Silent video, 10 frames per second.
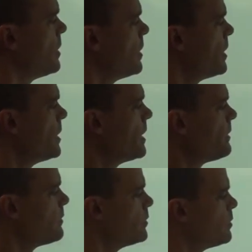And now I
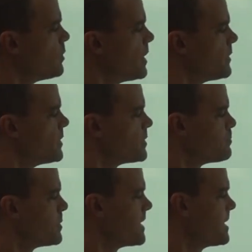rewrite this
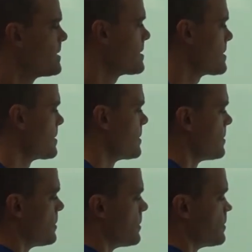piece.
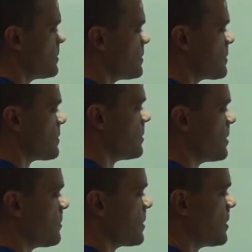So
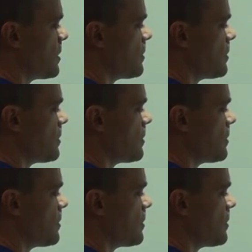I'm going to